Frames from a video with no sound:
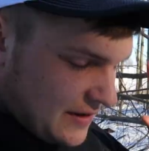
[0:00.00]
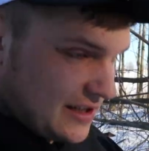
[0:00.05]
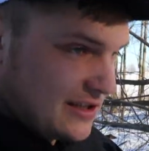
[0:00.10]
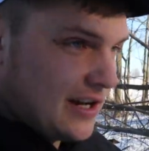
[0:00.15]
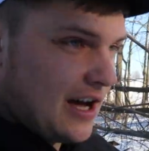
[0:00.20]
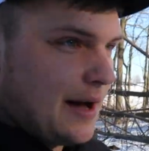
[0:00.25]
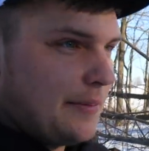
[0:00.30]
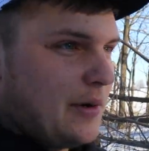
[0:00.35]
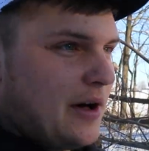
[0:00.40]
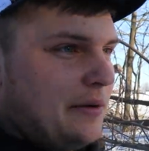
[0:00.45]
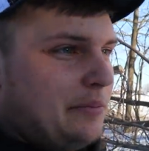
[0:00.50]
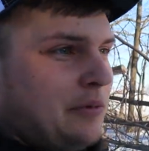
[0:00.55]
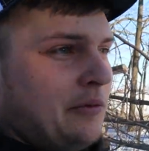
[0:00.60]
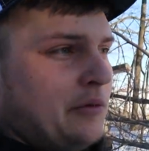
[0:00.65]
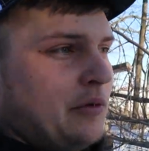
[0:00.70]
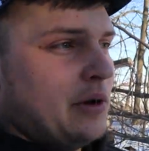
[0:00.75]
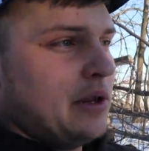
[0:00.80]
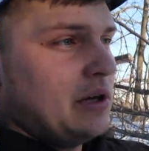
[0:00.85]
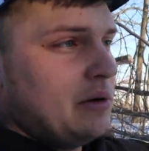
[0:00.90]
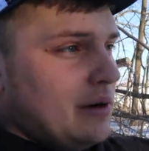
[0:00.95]
to top off
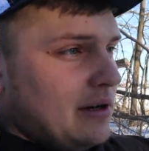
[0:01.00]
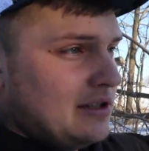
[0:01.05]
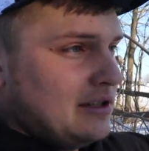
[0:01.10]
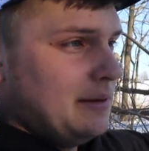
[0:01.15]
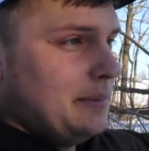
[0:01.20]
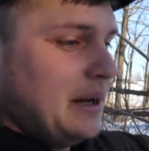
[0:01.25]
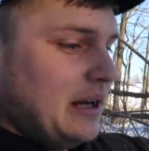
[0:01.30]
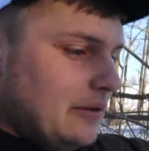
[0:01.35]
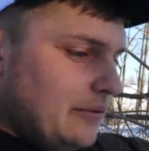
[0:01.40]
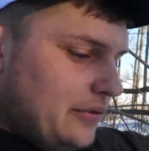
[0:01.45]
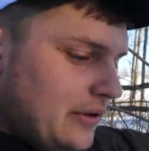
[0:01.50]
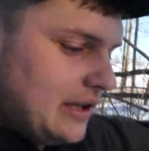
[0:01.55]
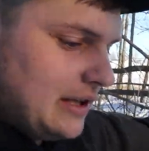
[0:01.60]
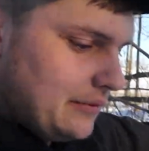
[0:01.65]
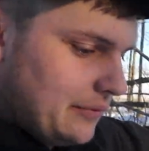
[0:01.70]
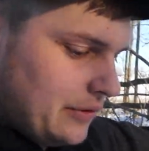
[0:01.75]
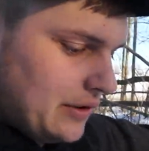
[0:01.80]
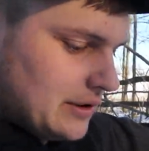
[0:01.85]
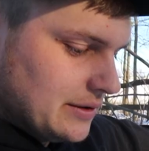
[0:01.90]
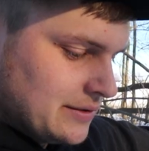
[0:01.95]
before they go out to the main
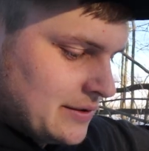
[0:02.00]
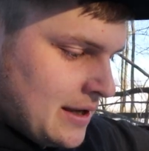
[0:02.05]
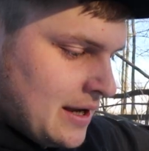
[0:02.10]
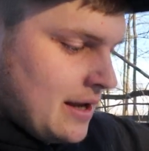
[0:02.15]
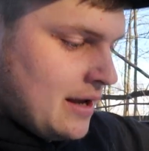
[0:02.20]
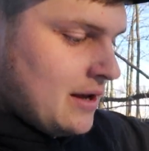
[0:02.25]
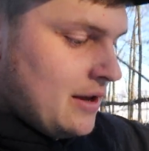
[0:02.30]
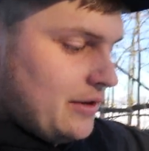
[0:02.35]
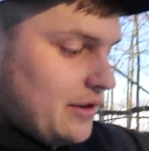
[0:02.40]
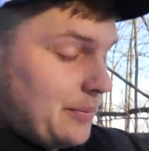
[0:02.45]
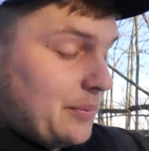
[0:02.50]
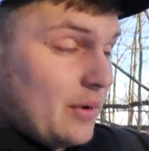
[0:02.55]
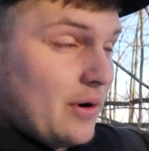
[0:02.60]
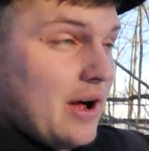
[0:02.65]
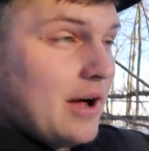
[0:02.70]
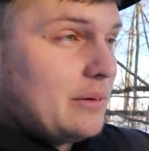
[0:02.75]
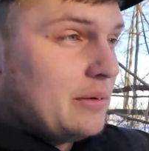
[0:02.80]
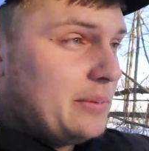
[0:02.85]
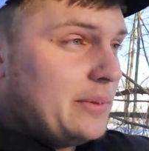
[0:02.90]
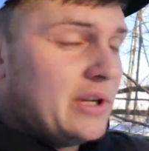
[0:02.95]
feeding fields. They're
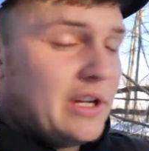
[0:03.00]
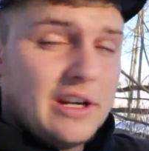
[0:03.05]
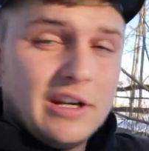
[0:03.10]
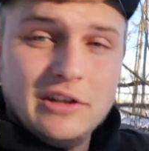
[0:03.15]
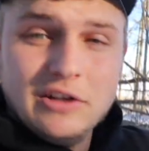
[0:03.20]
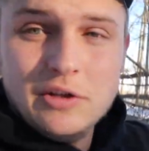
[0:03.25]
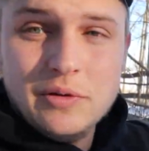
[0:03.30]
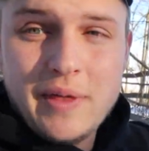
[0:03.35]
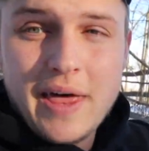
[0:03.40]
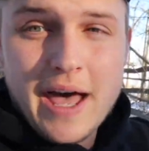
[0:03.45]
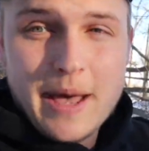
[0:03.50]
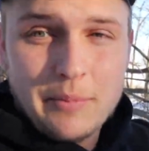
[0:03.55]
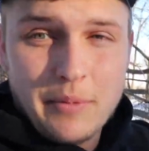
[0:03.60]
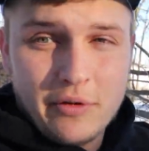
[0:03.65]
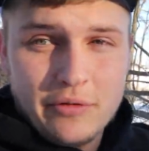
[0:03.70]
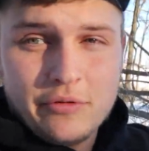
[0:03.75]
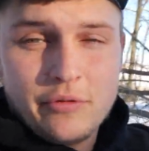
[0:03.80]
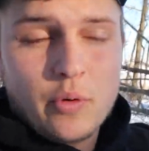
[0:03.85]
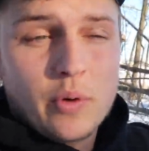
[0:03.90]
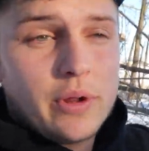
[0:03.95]
probably gonna do that
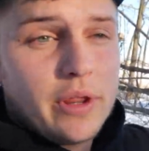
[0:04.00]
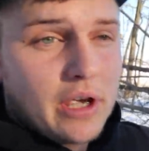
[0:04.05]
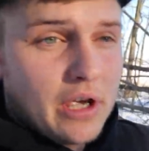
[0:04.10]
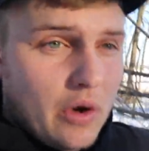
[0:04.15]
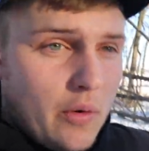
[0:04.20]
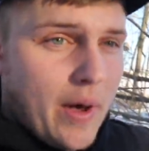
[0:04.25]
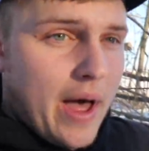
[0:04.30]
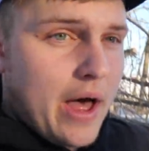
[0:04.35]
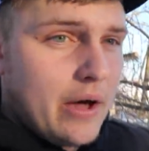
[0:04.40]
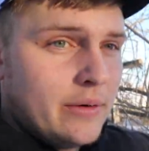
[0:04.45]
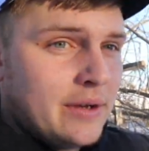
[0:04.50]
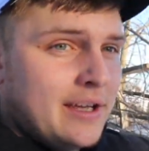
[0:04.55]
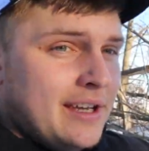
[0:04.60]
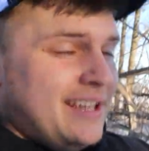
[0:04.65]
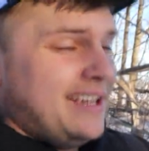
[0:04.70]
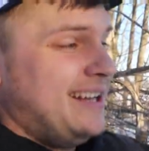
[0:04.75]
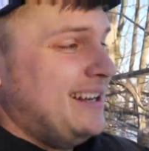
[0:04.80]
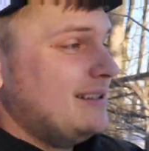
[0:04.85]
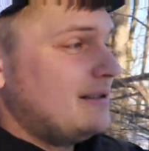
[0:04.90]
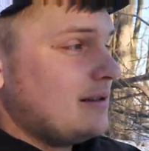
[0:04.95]
before they go out,
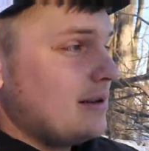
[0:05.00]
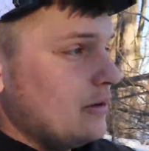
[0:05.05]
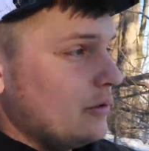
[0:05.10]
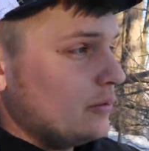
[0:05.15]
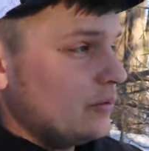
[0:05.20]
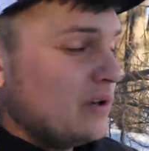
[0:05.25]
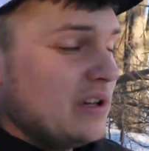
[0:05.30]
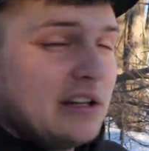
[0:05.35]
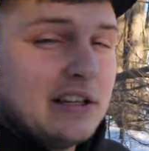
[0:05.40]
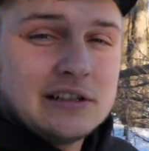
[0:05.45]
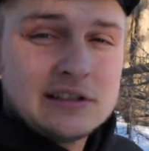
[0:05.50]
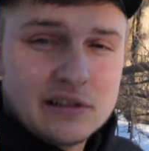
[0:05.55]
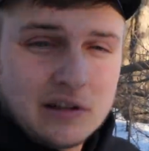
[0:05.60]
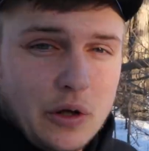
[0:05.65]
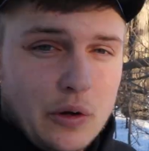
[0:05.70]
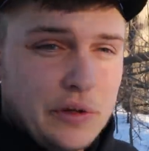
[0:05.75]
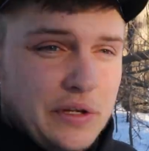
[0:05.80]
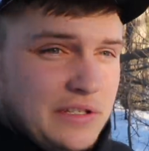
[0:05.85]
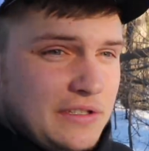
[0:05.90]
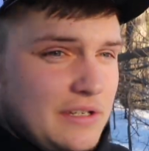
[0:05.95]
and it's gonna really
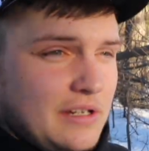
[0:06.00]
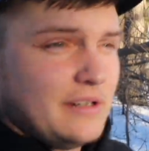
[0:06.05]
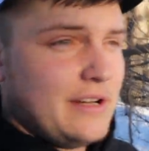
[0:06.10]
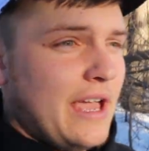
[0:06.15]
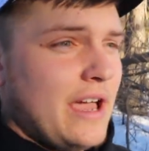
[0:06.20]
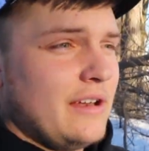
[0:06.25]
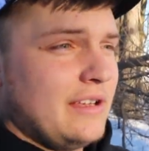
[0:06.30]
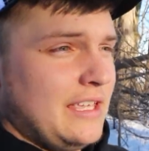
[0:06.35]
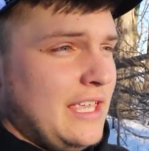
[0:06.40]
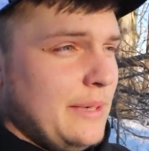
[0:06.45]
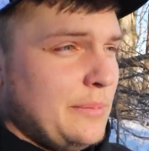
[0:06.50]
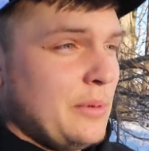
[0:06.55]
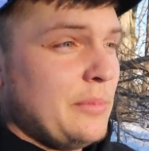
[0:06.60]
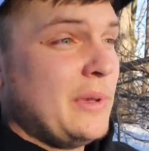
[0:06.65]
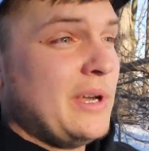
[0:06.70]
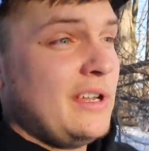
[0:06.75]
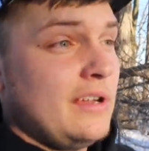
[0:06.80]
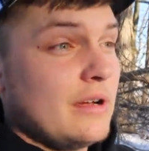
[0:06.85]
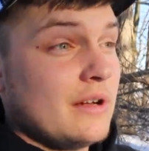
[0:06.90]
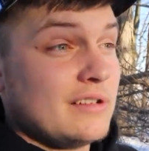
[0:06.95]
slow these deer down and keep
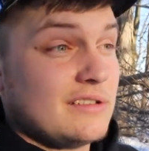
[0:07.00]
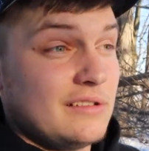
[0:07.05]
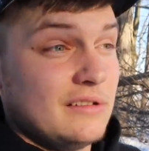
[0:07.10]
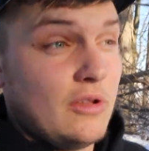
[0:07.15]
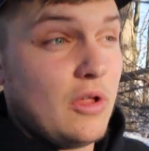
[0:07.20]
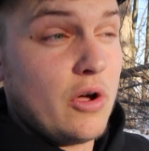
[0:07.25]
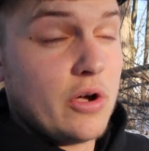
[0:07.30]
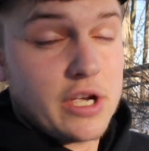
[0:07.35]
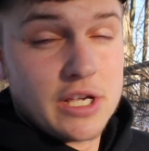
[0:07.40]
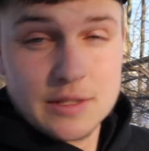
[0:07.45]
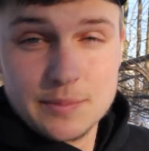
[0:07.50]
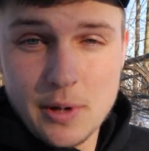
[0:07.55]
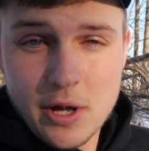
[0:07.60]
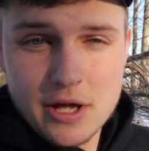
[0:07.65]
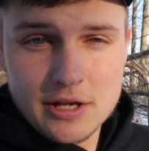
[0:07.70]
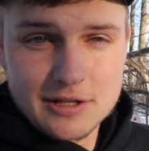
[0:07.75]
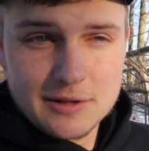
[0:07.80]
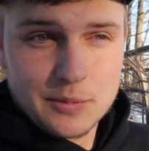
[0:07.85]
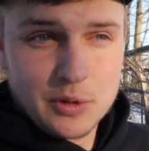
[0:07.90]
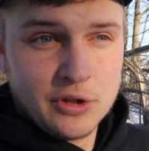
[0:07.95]
them in here as long as
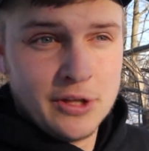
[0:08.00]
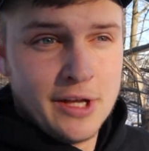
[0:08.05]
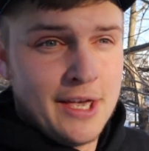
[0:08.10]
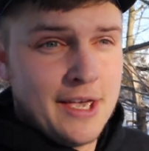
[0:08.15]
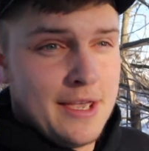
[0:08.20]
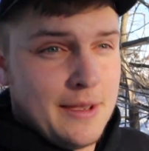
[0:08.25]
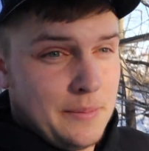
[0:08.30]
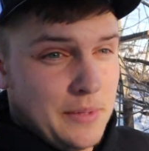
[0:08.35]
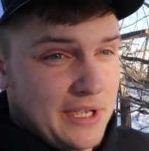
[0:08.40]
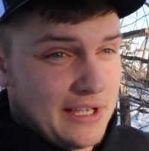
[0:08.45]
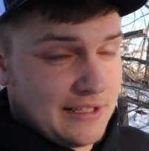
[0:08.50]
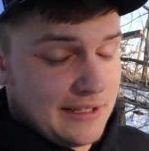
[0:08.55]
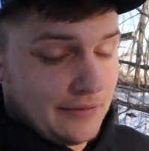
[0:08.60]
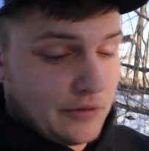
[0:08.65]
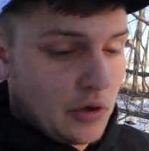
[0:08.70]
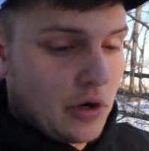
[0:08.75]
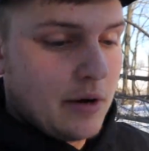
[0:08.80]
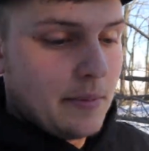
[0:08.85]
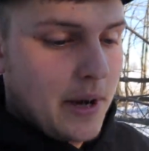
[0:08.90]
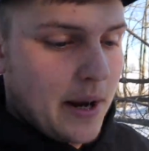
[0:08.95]
possible, because if
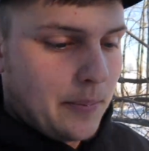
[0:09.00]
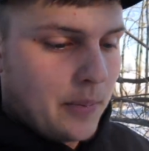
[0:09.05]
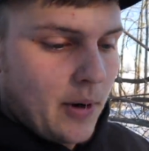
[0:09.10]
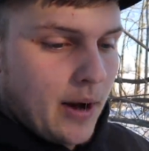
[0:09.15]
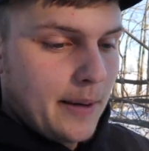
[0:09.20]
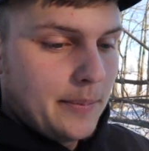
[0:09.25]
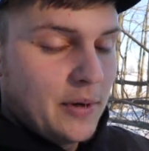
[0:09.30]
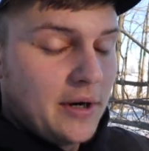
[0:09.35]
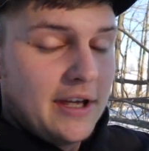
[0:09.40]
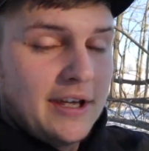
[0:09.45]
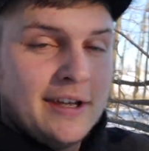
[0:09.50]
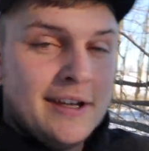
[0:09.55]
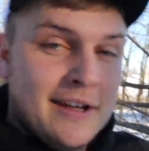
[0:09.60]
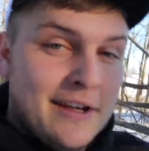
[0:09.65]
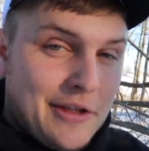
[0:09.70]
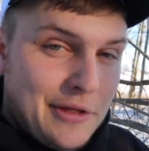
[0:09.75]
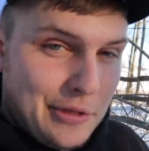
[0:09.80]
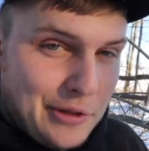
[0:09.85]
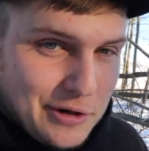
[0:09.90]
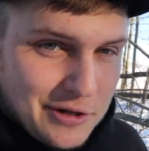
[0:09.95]
they're on my property,
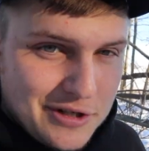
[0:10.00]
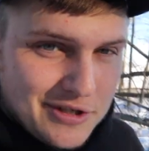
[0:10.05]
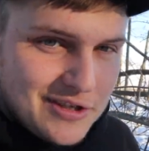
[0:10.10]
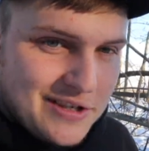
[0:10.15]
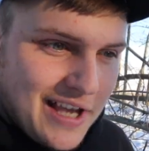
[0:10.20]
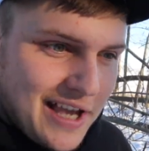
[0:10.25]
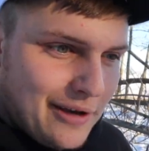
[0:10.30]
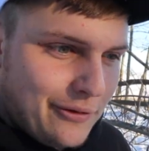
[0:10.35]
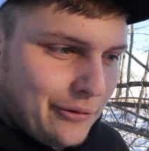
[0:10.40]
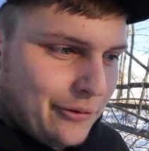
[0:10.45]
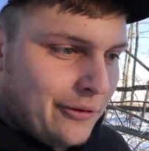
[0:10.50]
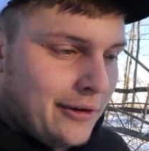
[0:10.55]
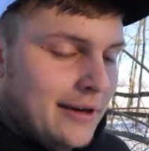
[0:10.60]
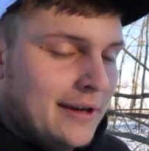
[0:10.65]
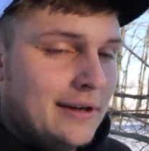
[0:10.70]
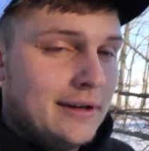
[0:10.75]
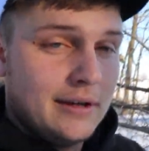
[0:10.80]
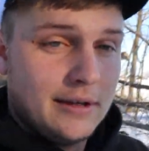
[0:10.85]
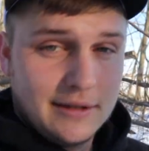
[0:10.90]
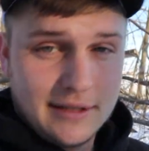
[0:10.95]
they're safe,
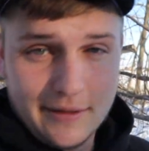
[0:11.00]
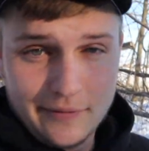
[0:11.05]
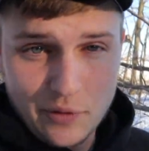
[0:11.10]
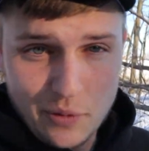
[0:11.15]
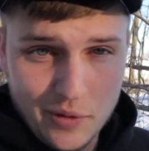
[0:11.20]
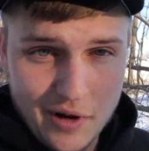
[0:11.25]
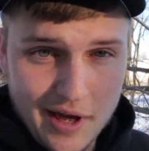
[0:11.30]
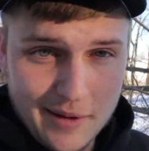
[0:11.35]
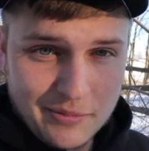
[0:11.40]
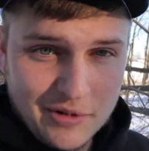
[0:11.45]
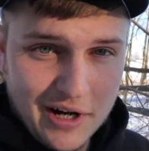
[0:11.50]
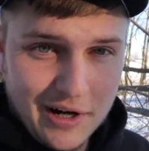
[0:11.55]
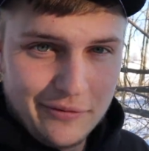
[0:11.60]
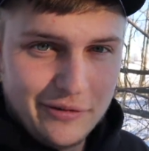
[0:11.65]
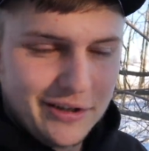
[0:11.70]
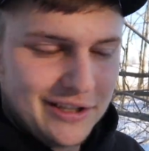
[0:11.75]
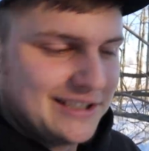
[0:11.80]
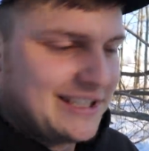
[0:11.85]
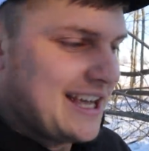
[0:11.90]
except for when I'm trying to fill a